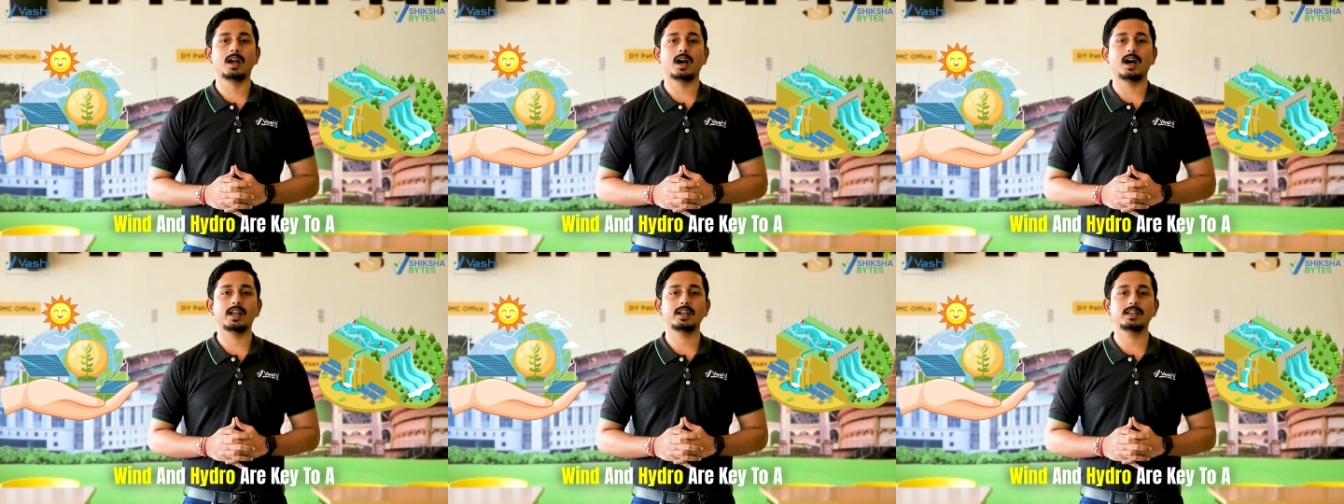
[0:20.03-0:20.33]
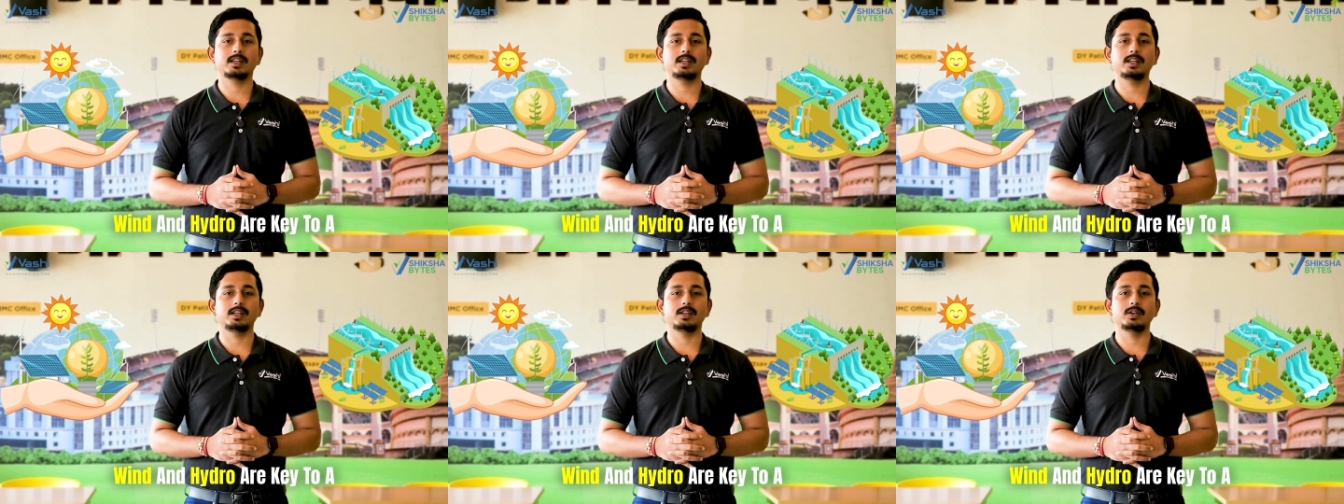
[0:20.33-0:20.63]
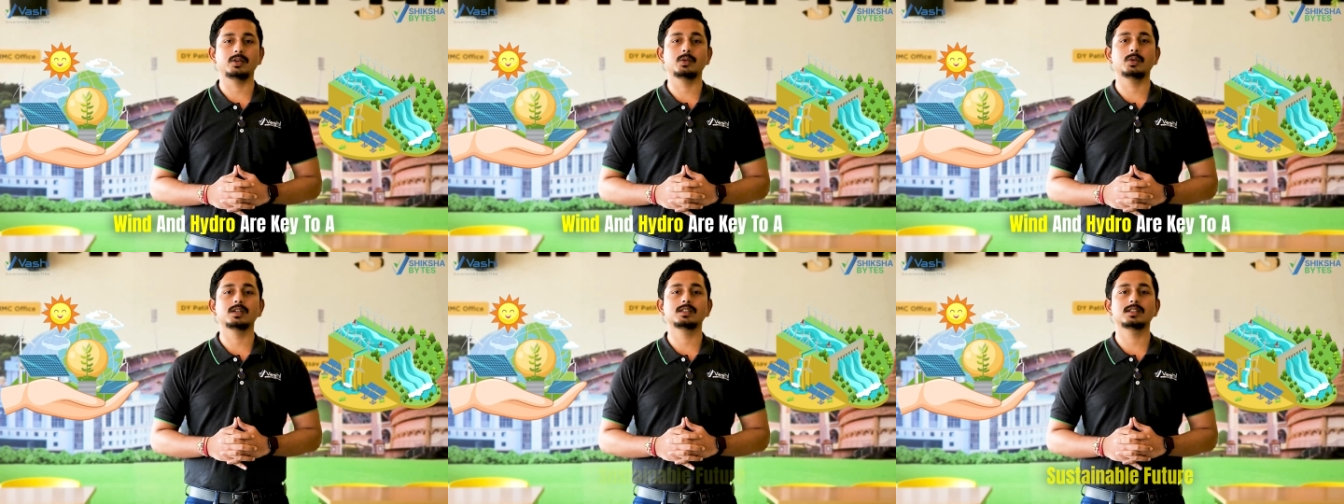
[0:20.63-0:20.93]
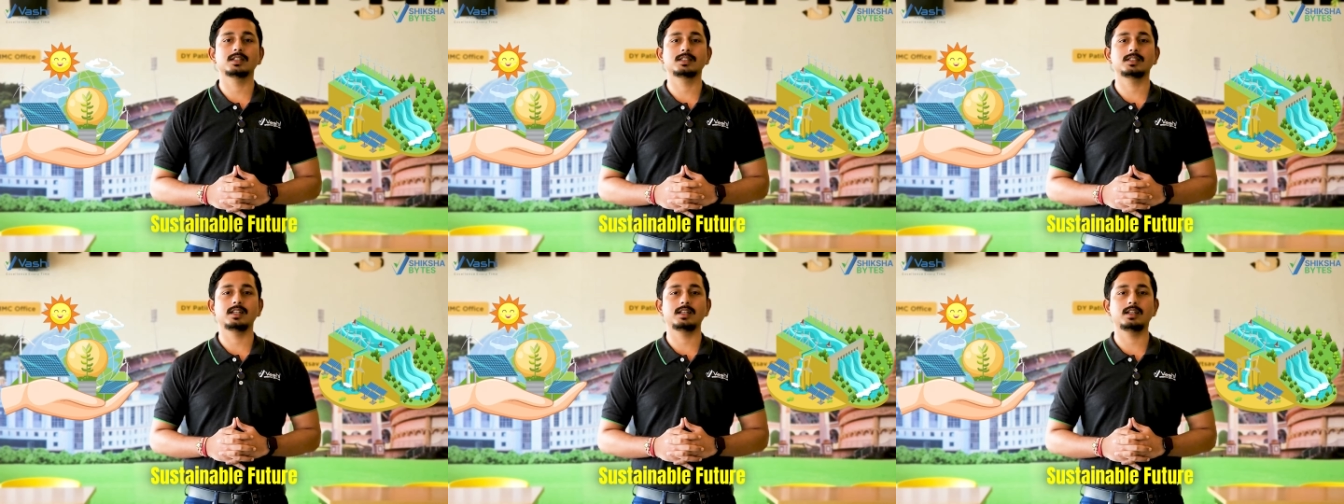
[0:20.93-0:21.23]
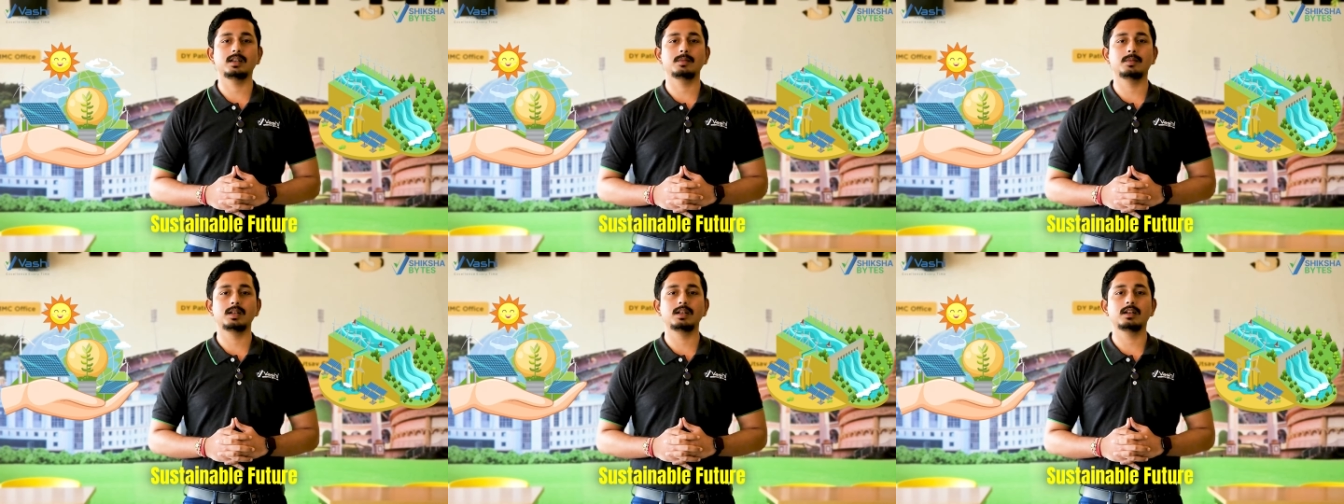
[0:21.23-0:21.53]
are key to a
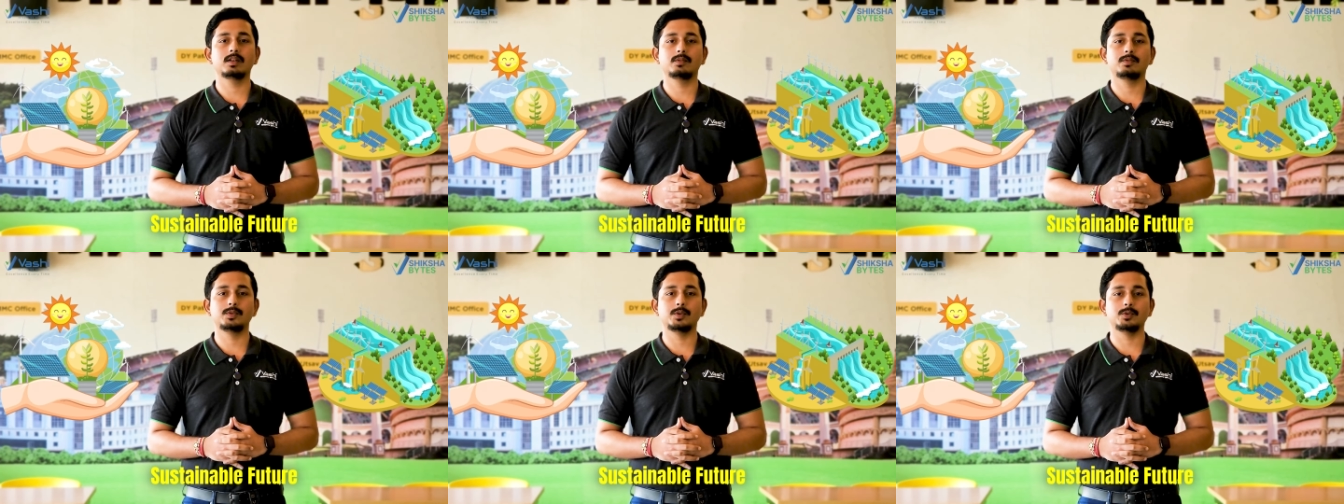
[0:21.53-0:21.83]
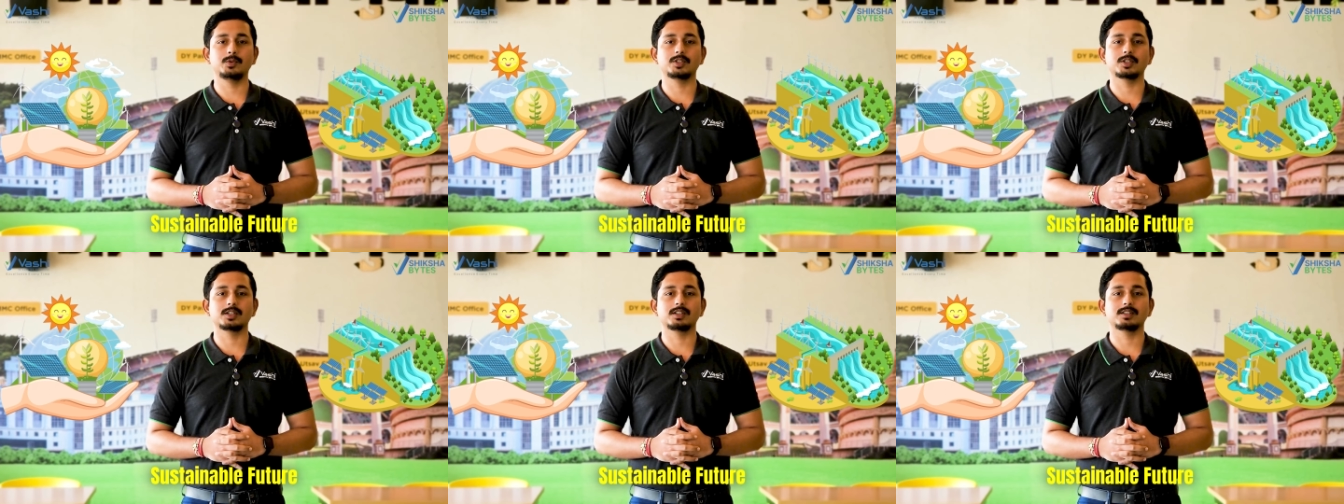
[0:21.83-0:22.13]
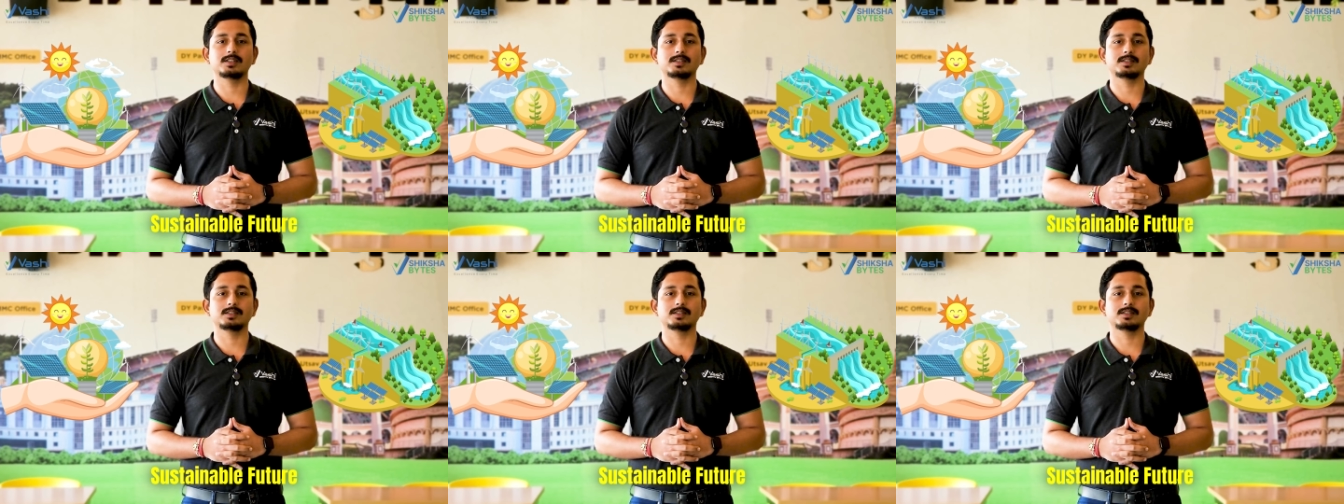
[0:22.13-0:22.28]
sustainable future.